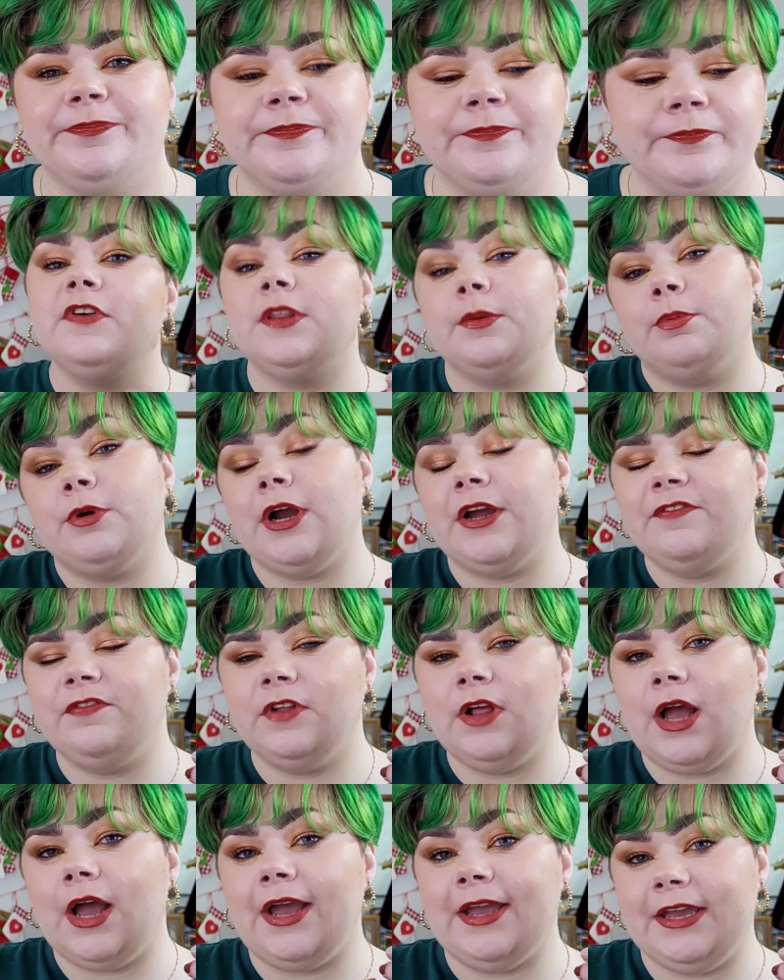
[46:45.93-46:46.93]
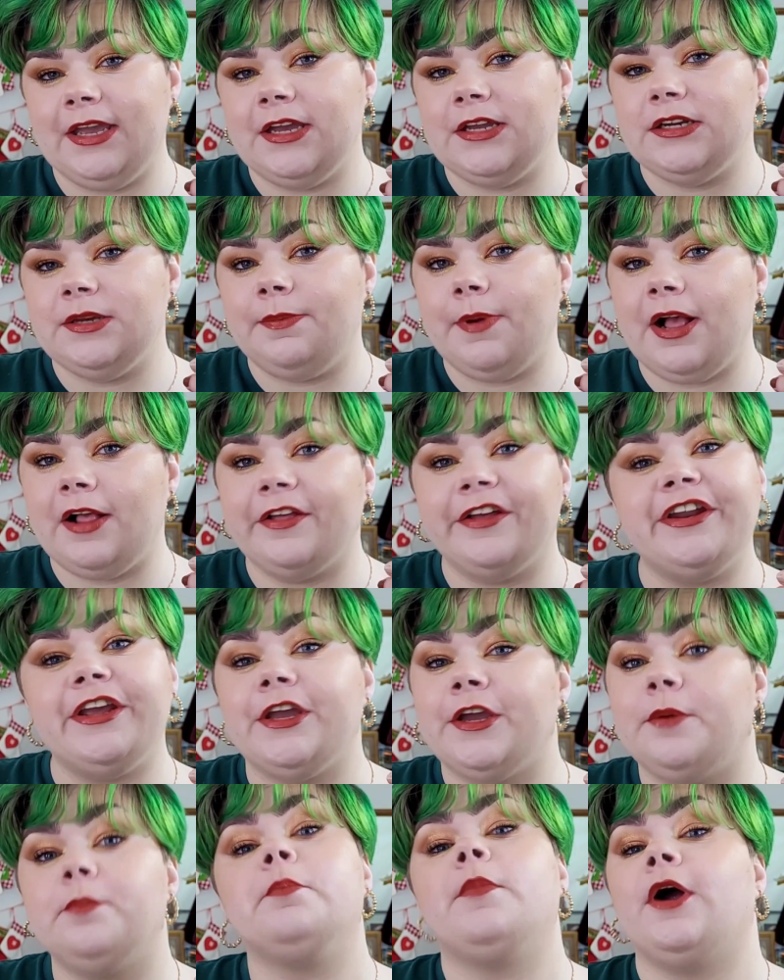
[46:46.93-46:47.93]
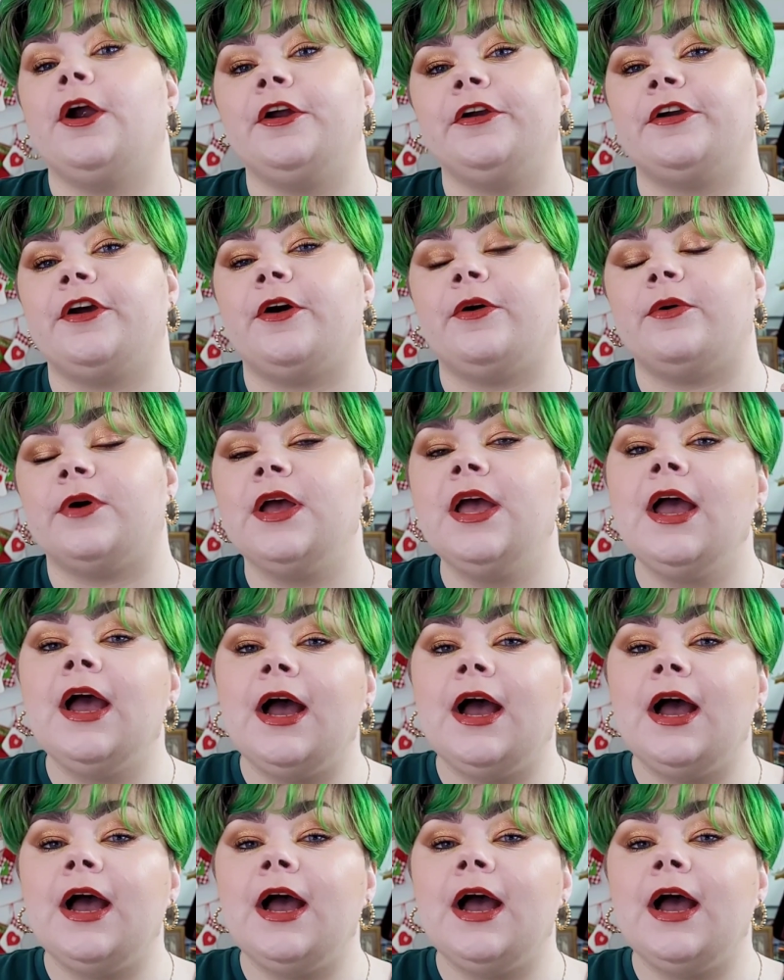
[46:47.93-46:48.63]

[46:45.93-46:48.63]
For the Prideful Eye Candy palette in Margeaux,